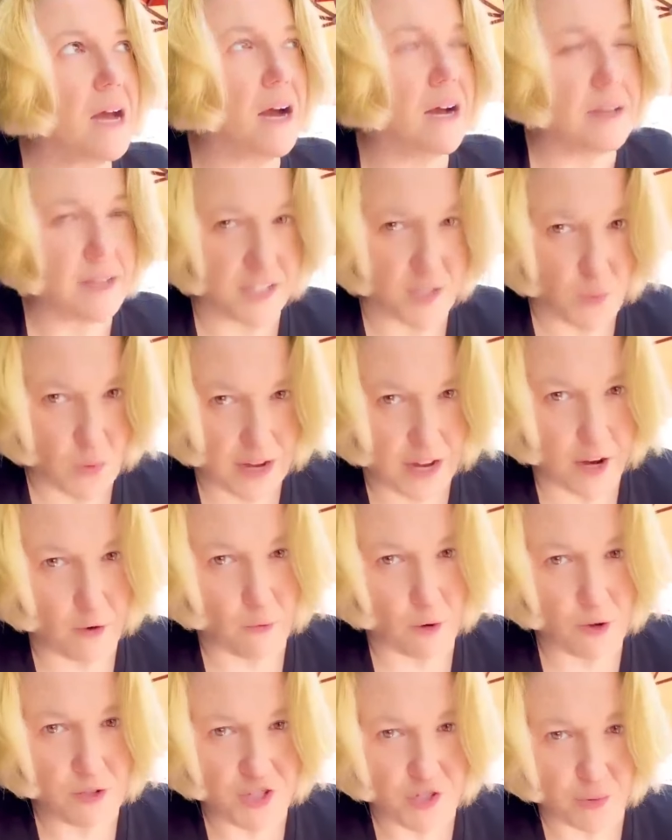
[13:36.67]
That's why I
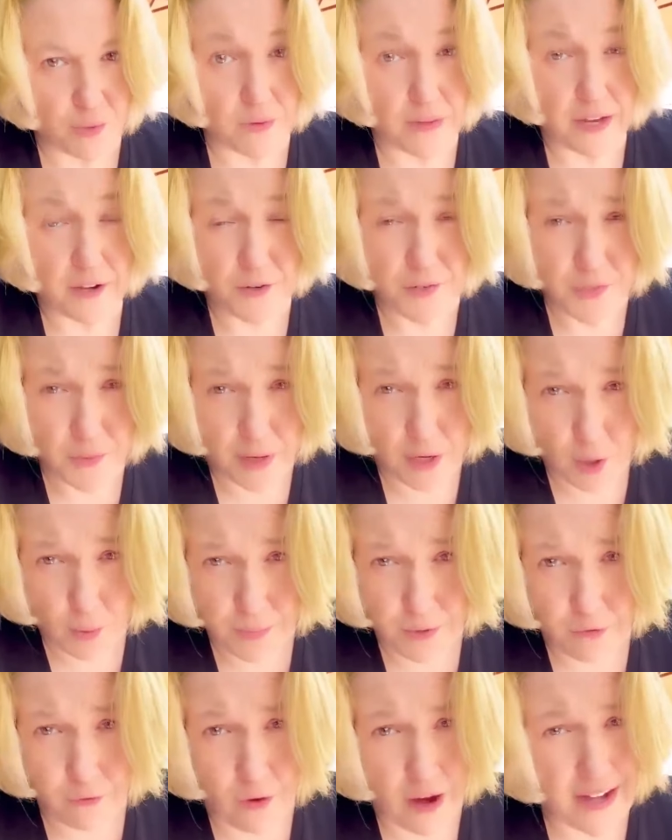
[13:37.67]
wrote you a letter, so I hope
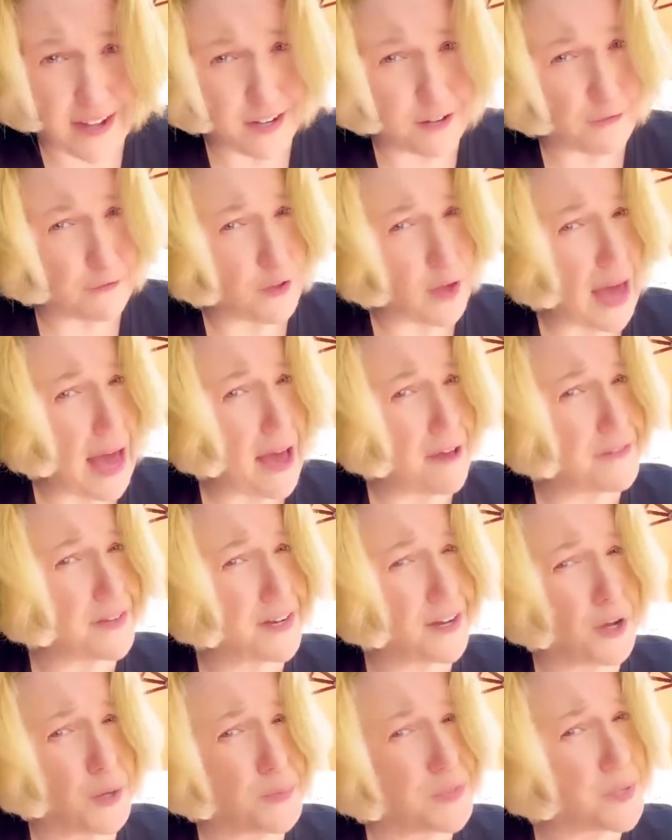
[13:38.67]
you've read it. If you haven't,
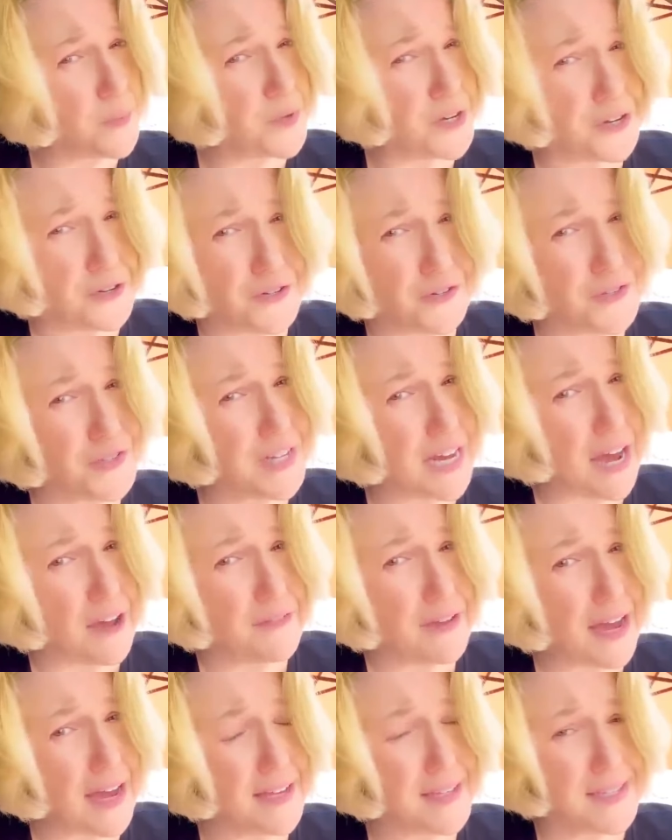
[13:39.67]
I hope someone on your staff
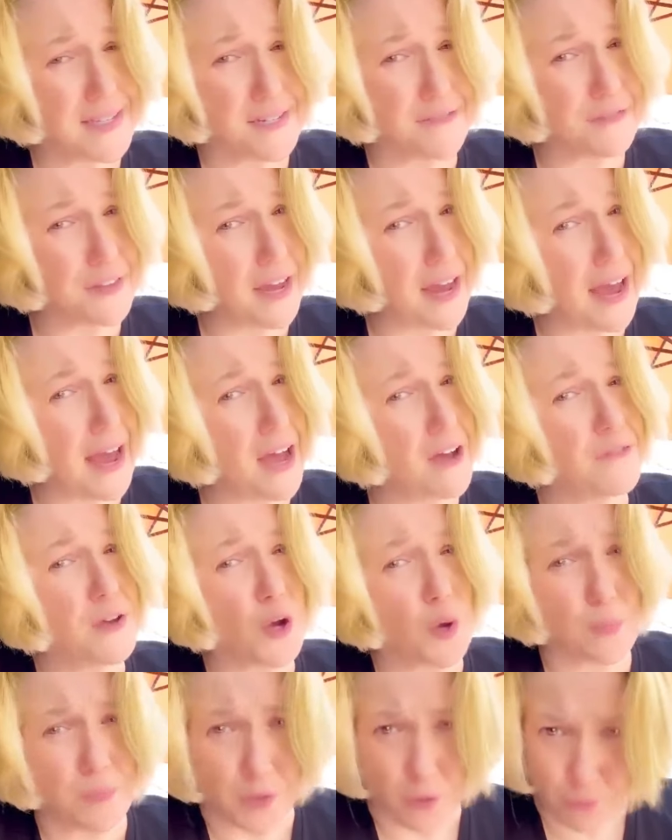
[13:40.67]
has, and if they have, I
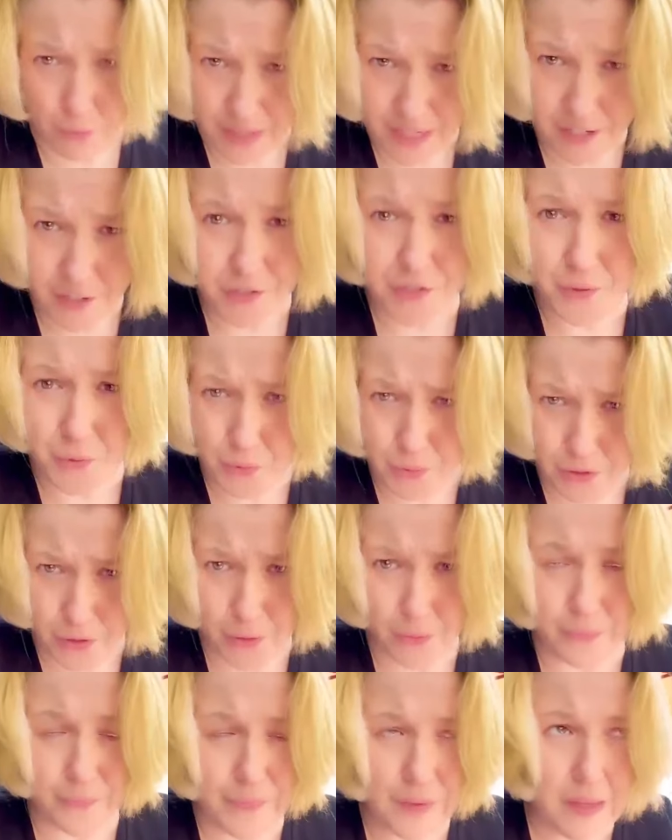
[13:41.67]
hope they'll read it to
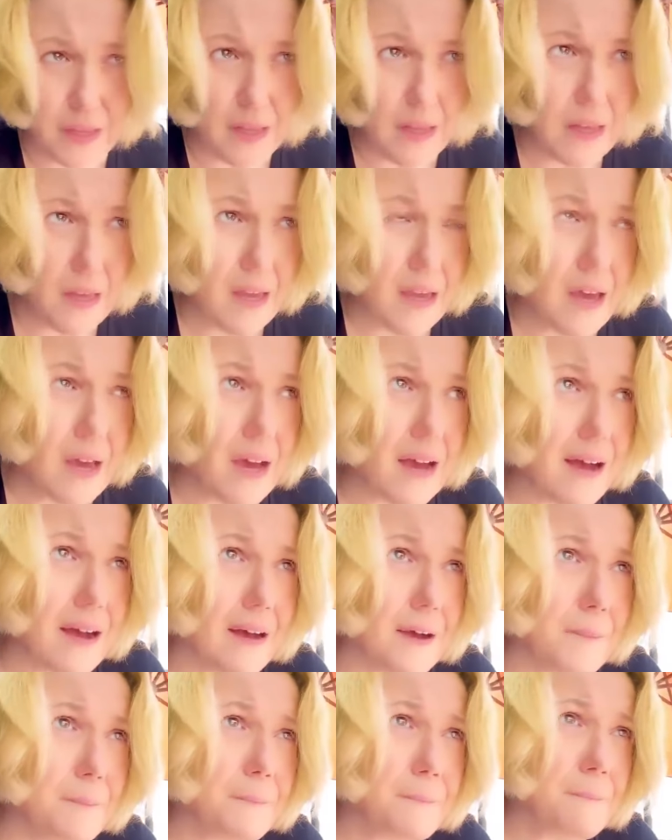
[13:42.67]
you.
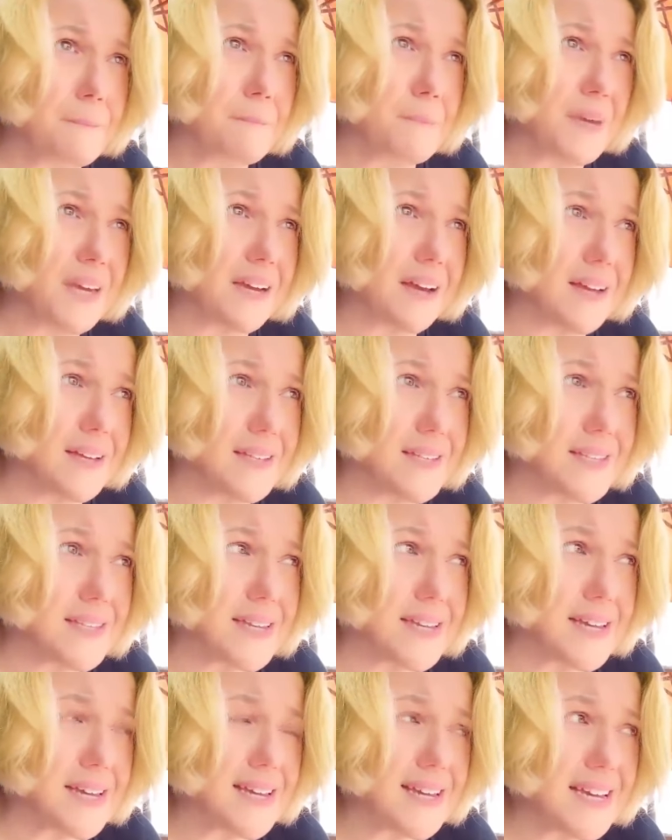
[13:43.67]
Because
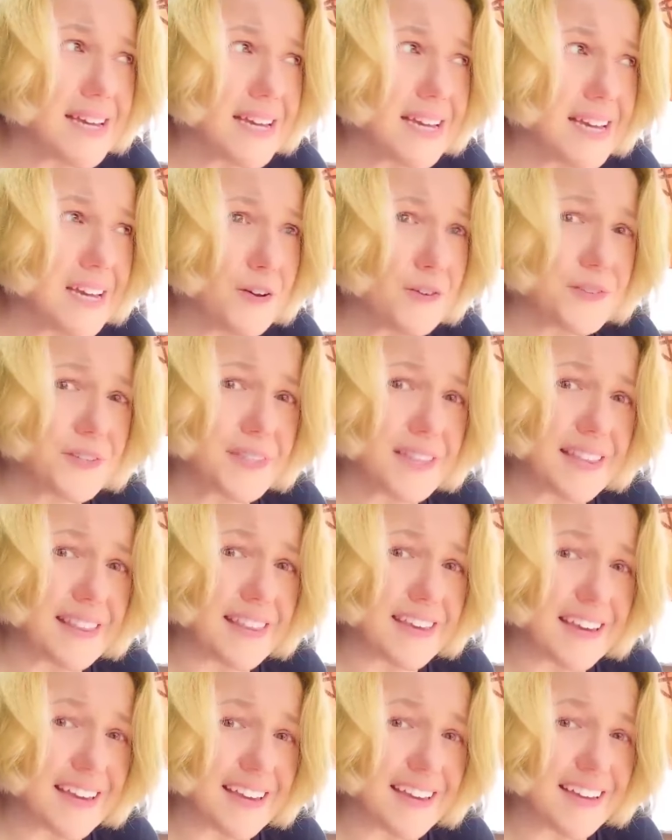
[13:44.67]
here's the
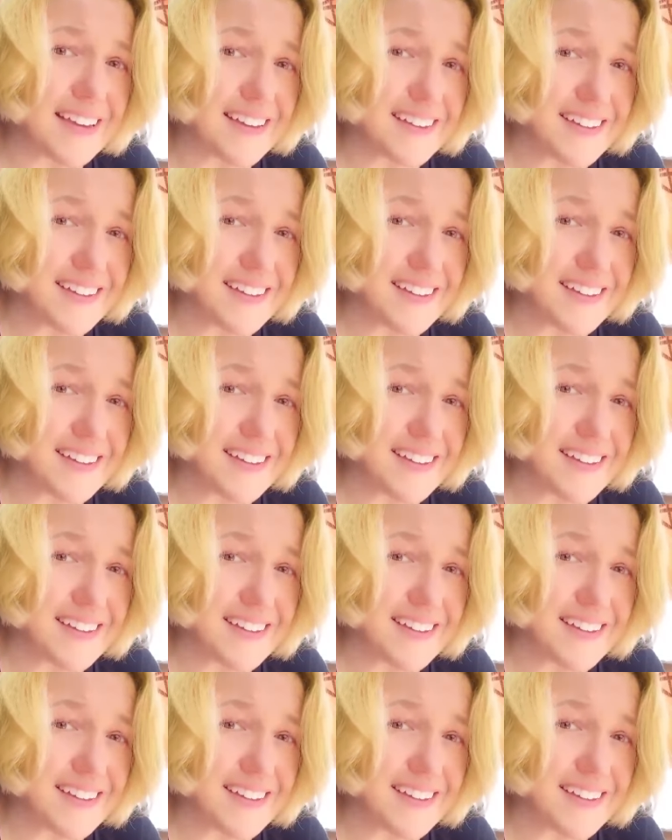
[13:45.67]
thing.